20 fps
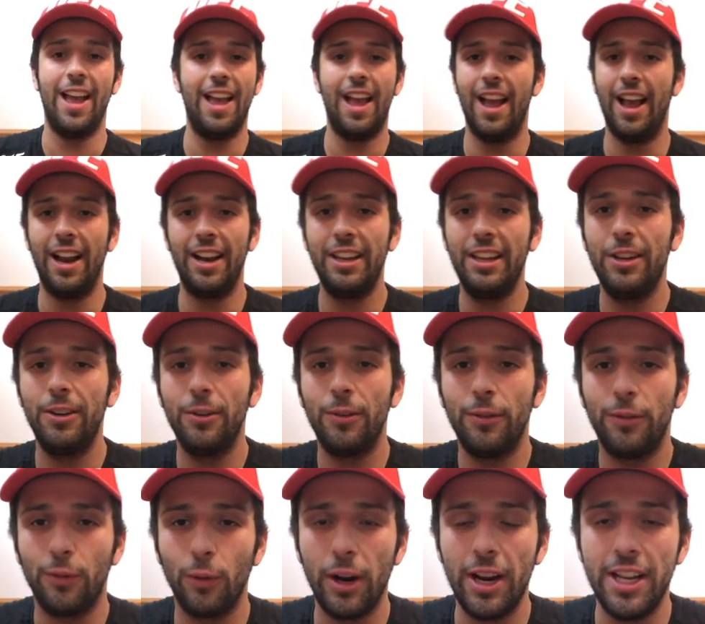any
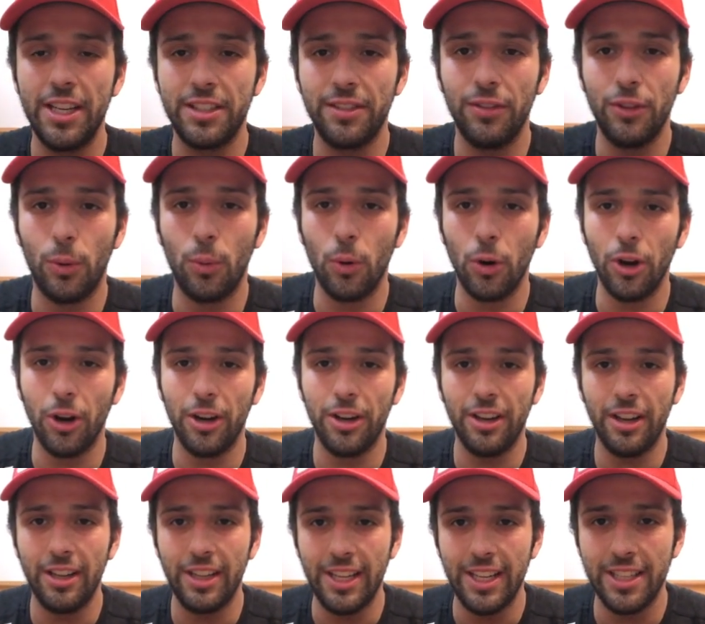phrase of the
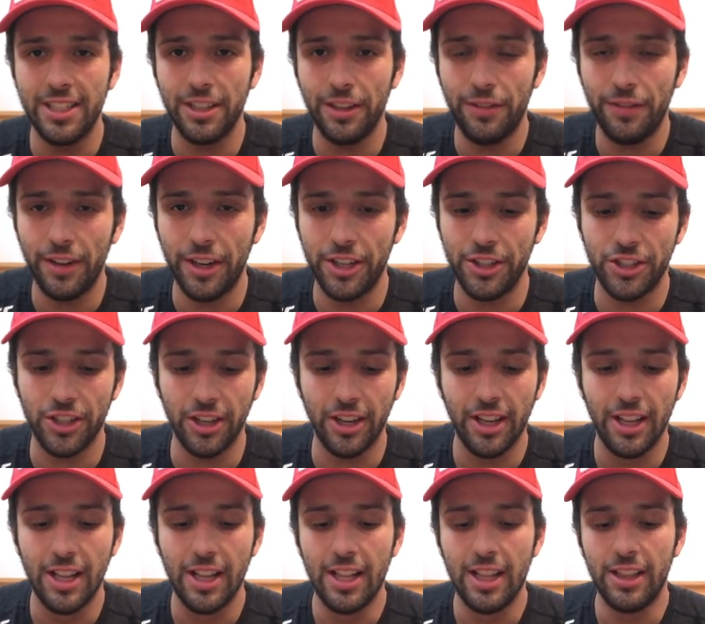word. He is a finisher.
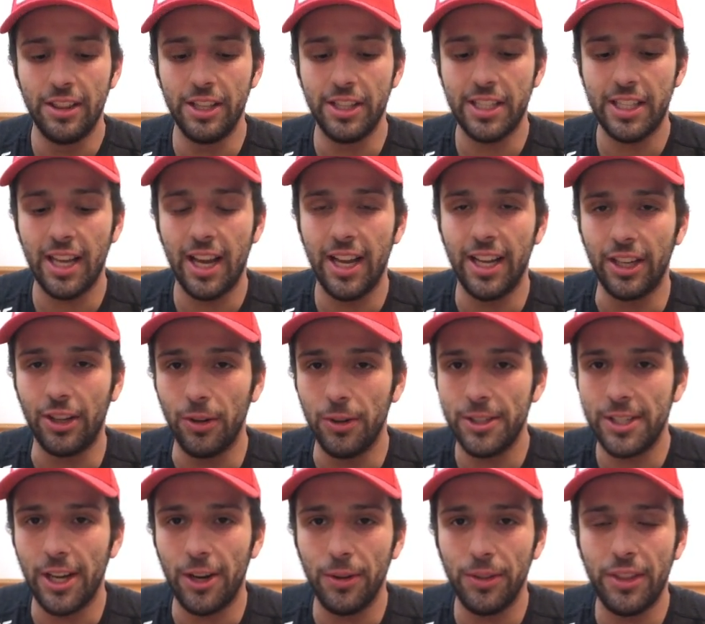This guy
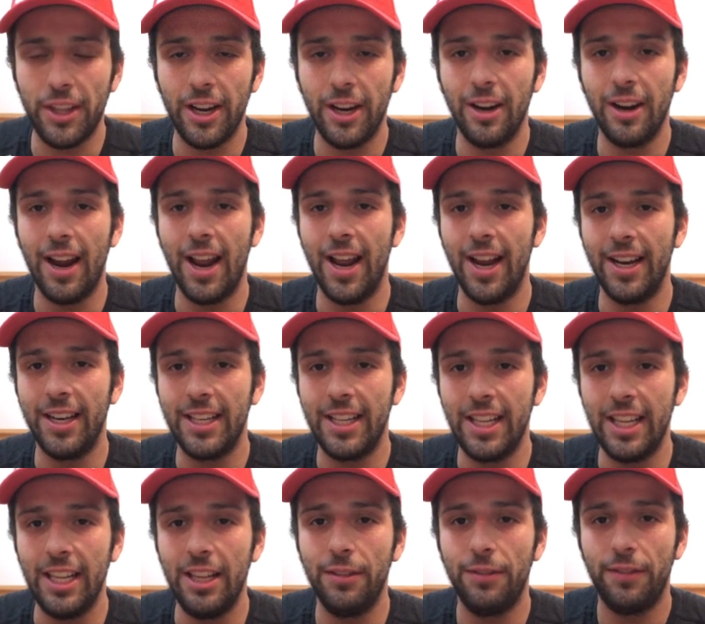goes out there and
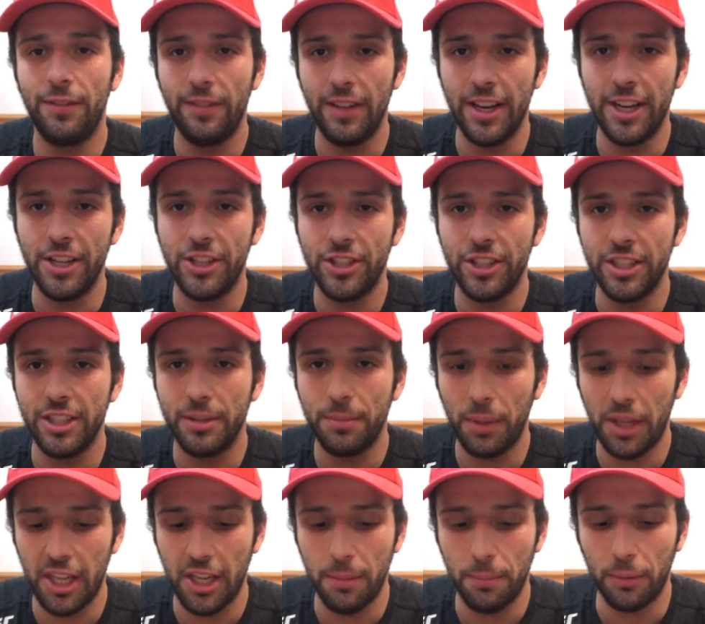he finishes
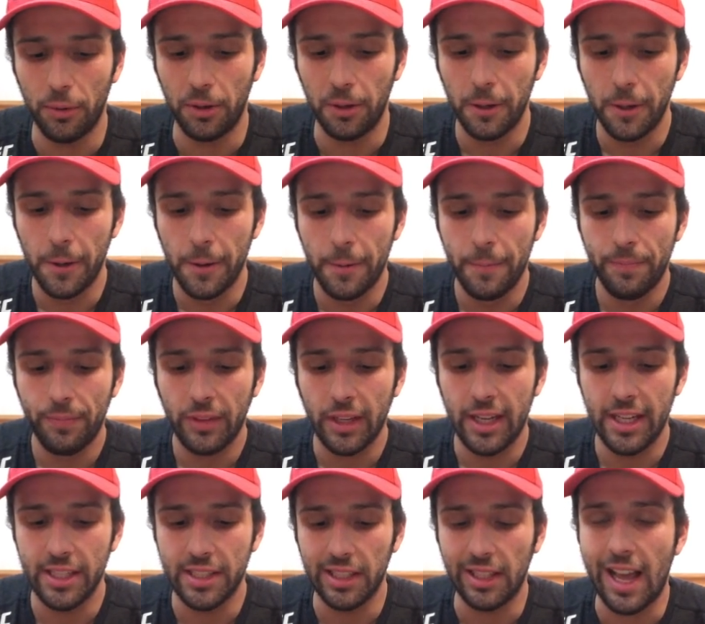people.
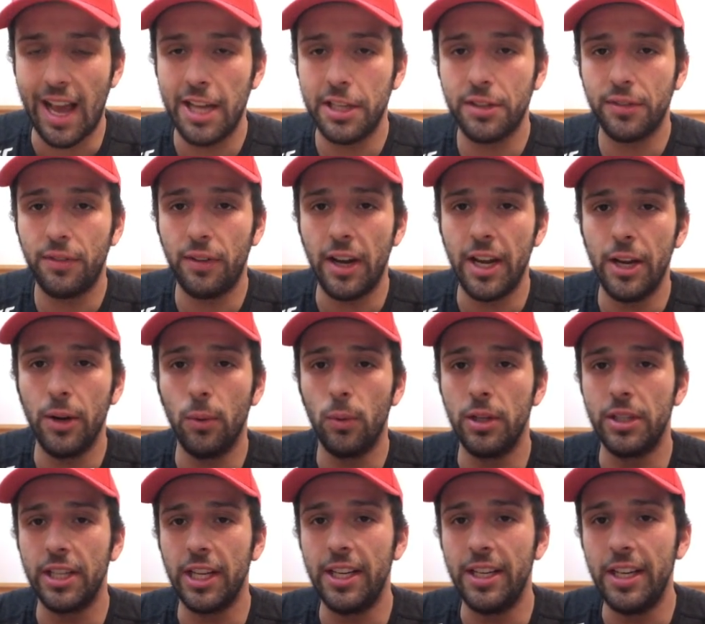His last fight
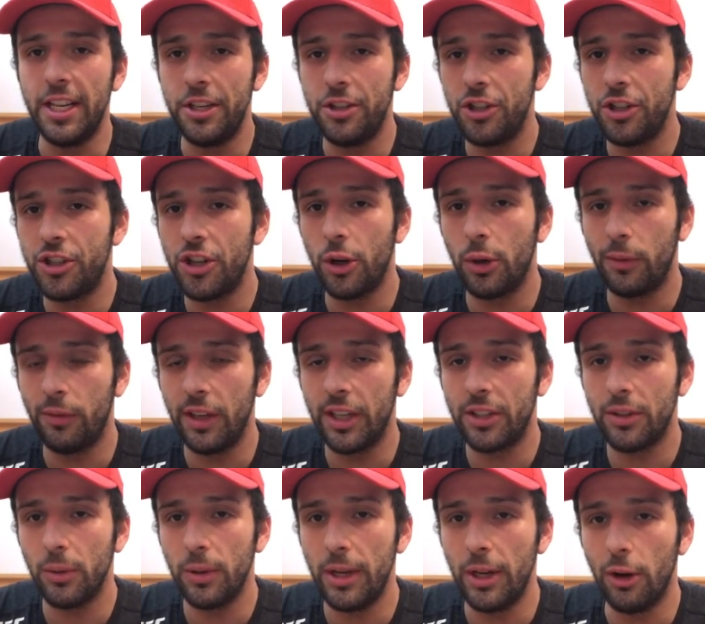was a ninja choke
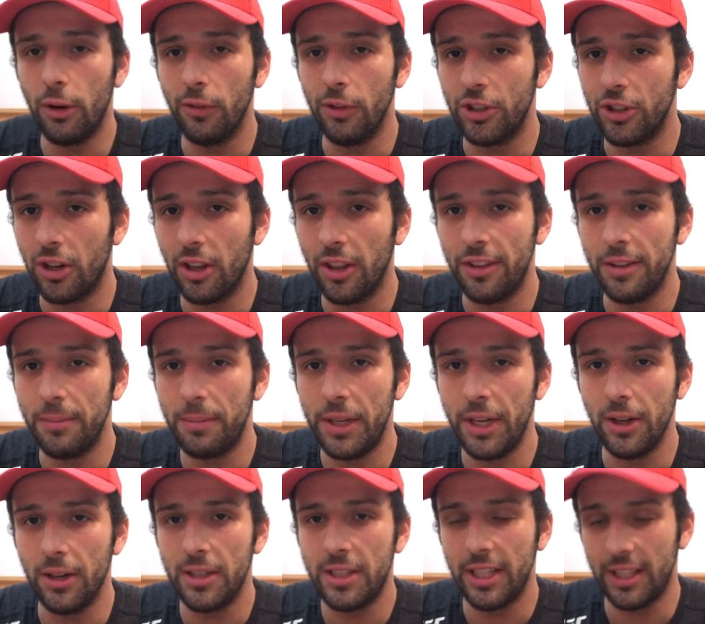victory over Jonathan
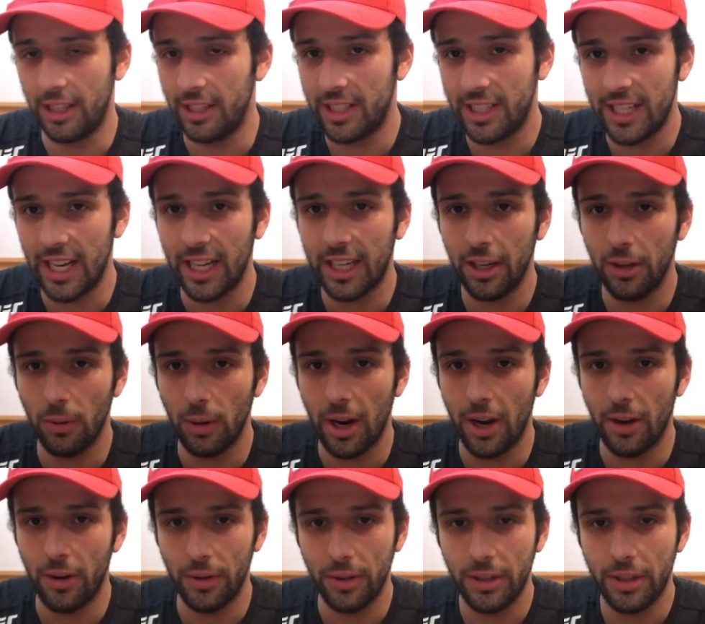Pierce in the second
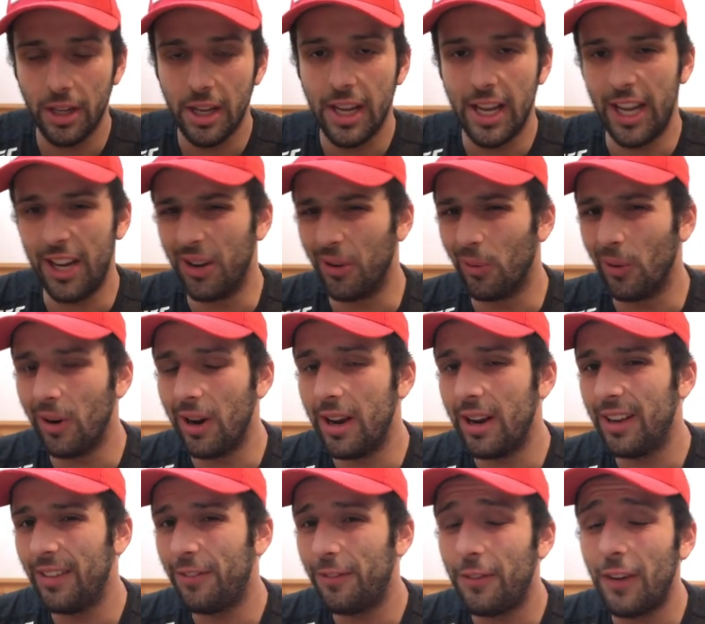round, in a
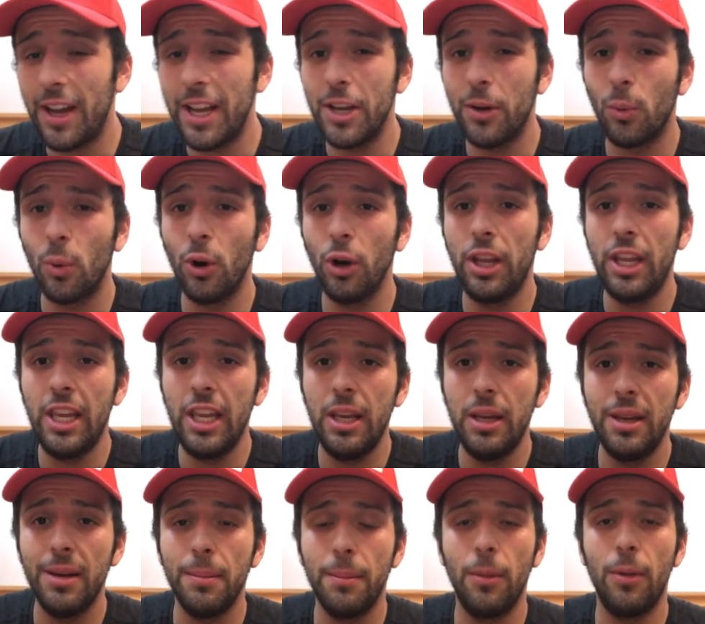fight where
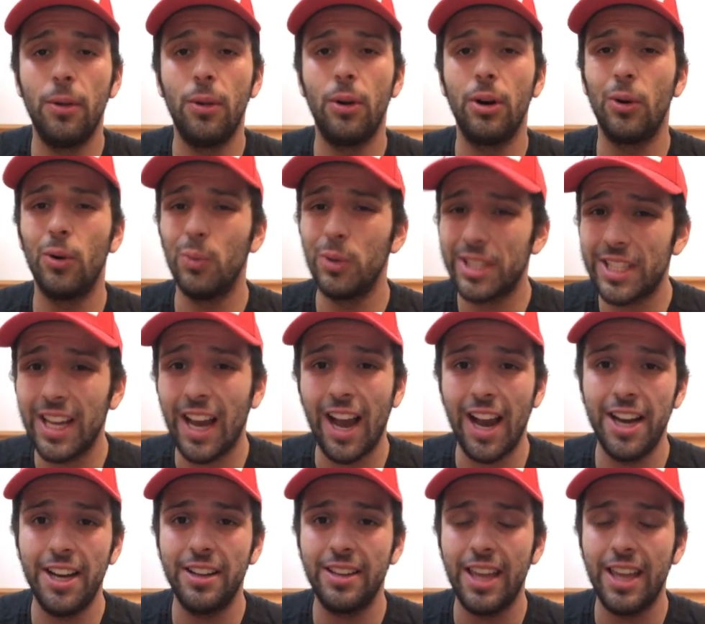he was kind of